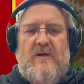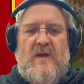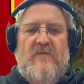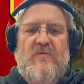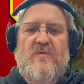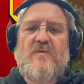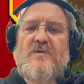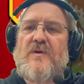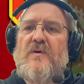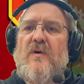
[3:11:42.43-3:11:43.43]
level
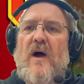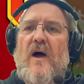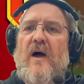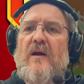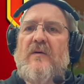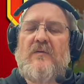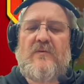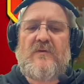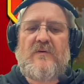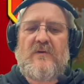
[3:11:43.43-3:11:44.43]

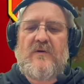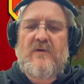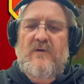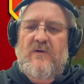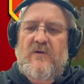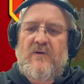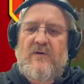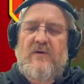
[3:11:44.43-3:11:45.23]
200.